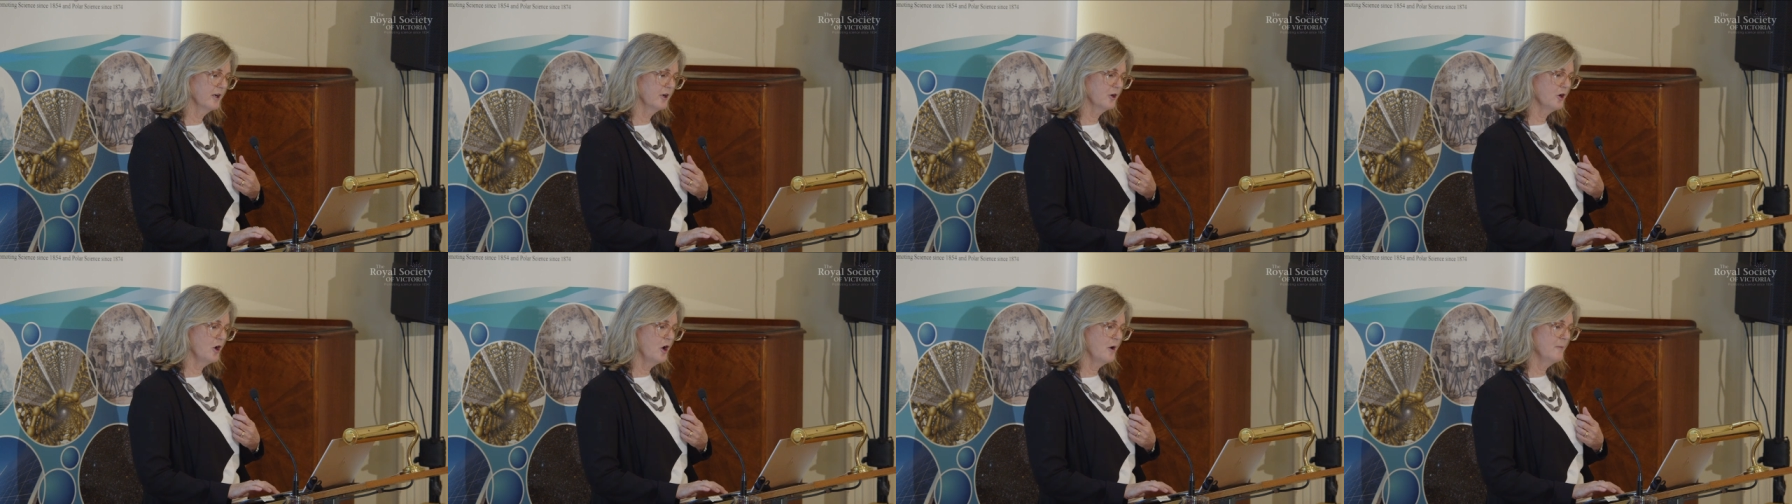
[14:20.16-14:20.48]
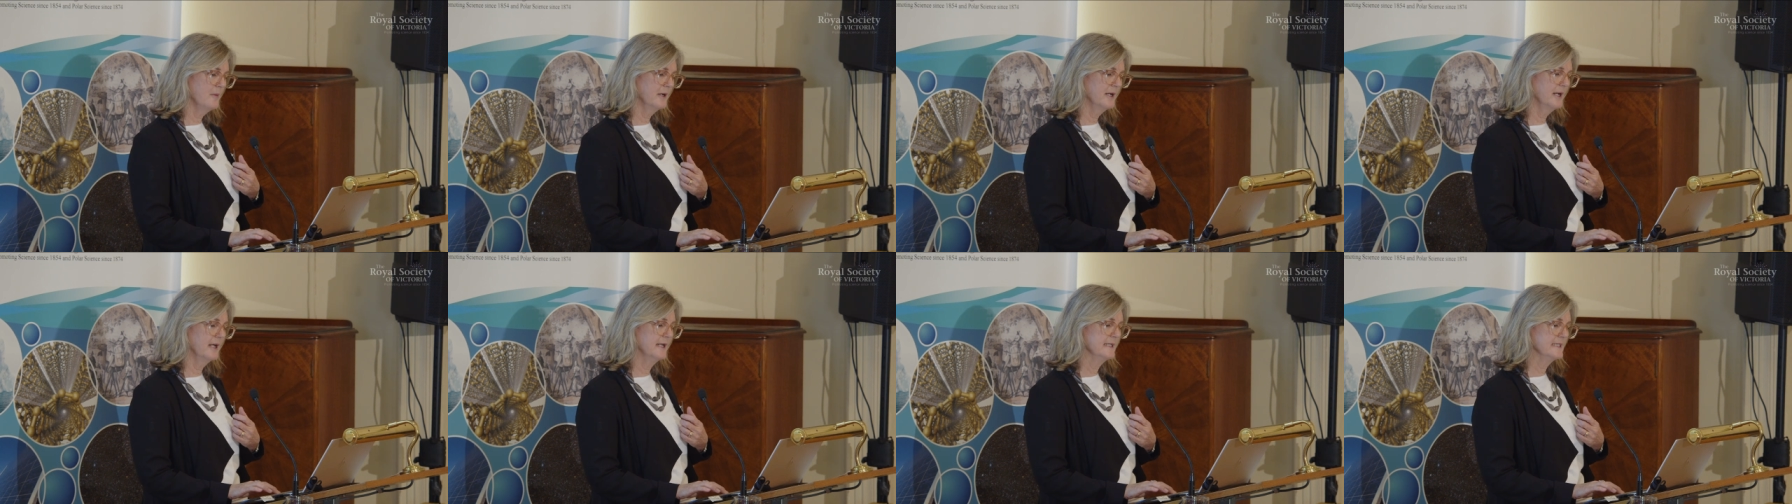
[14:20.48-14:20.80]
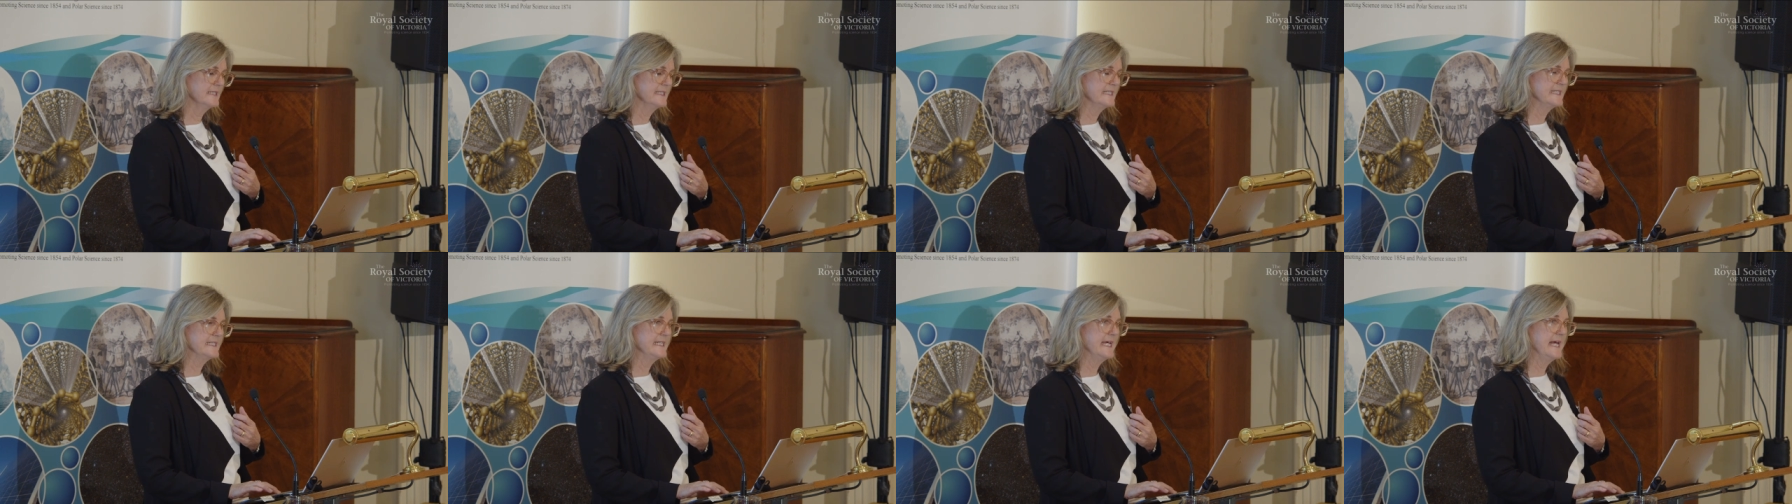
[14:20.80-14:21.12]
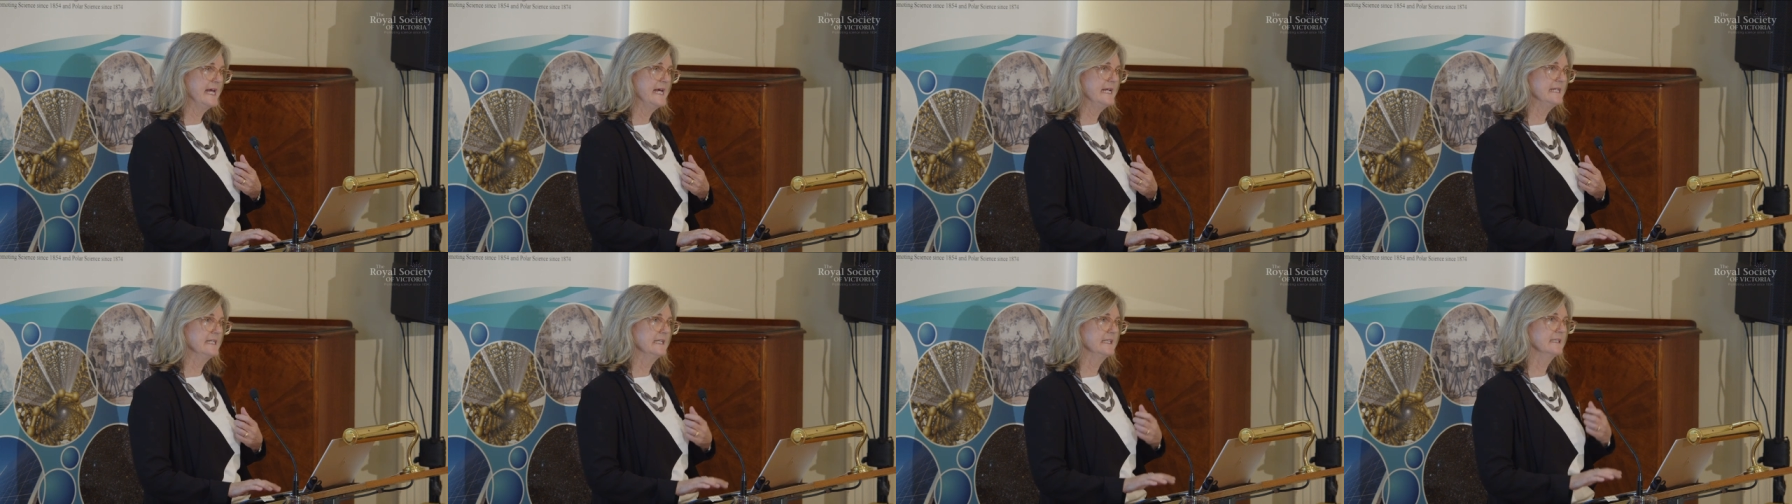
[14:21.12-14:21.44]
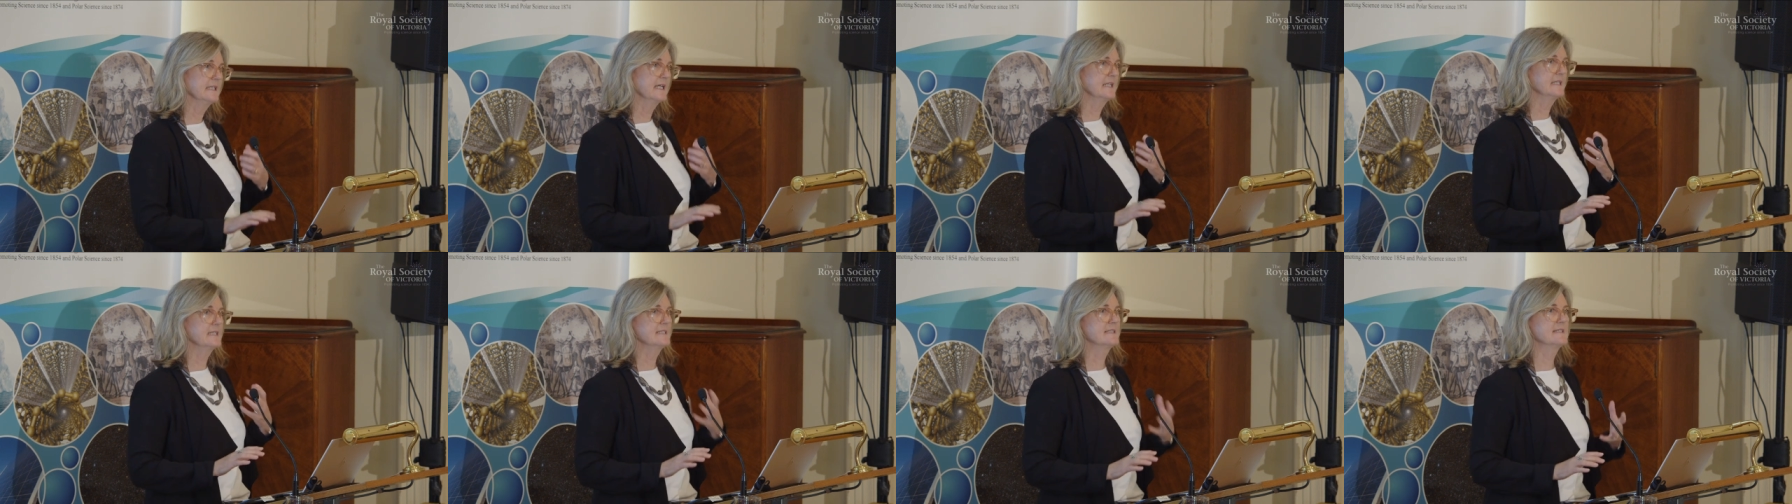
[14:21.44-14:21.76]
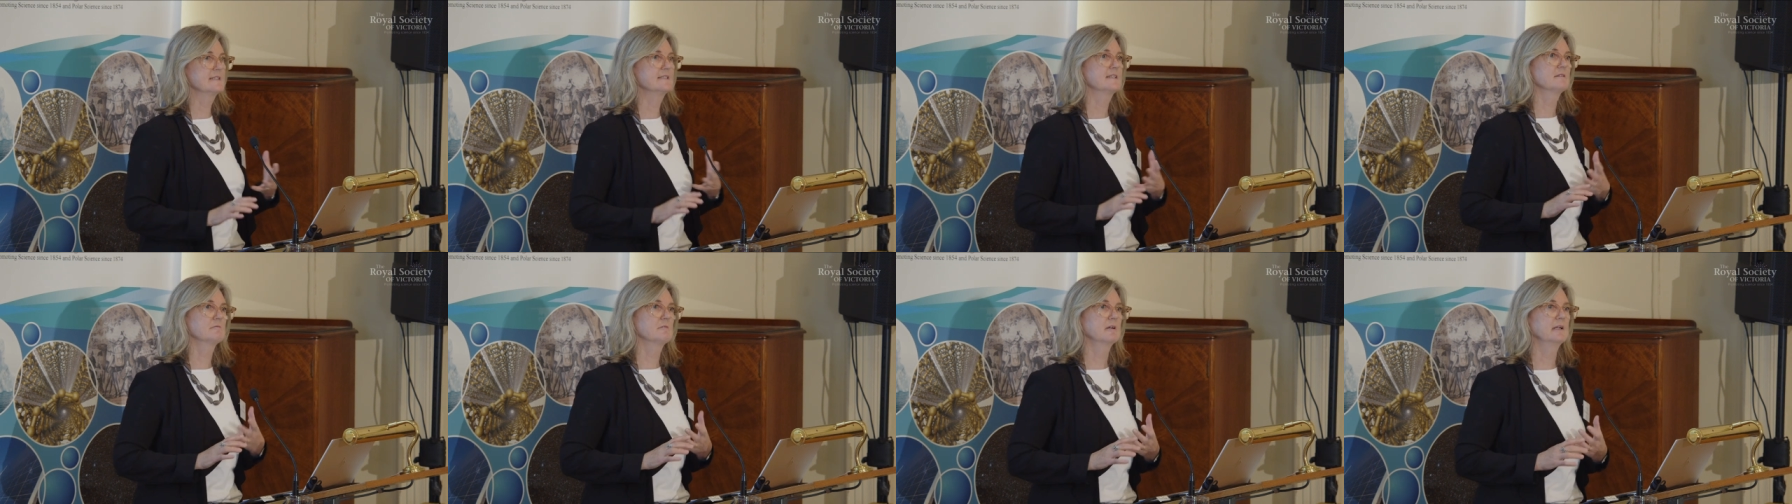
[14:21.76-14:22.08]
a common understanding that this is a